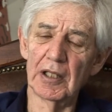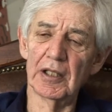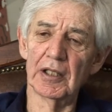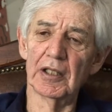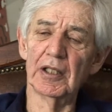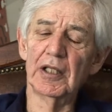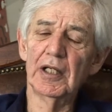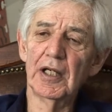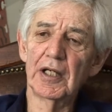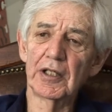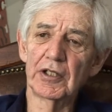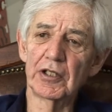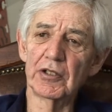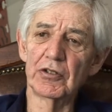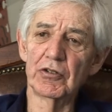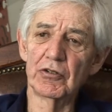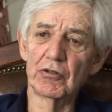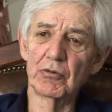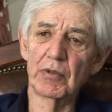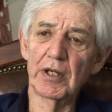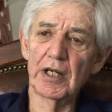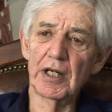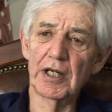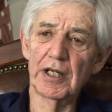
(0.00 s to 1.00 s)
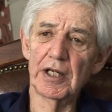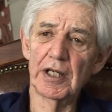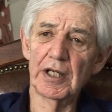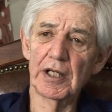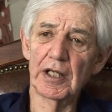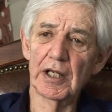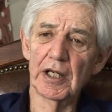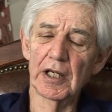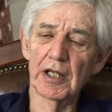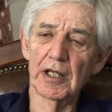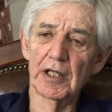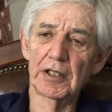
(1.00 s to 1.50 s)
didn't
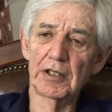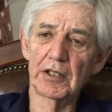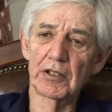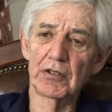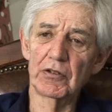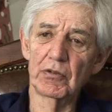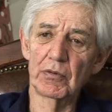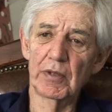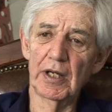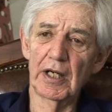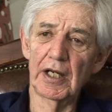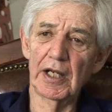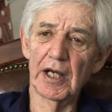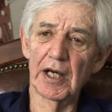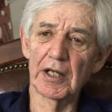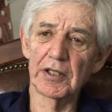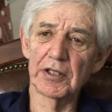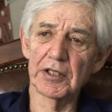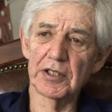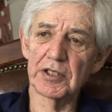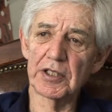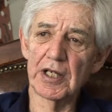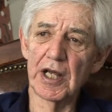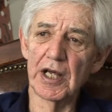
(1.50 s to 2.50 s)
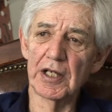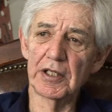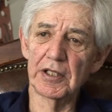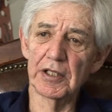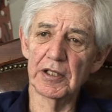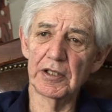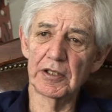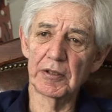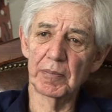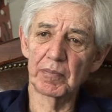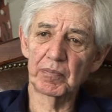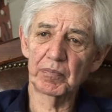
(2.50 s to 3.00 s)
really, uh, didn't really understand
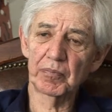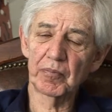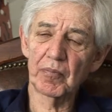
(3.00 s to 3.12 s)
it.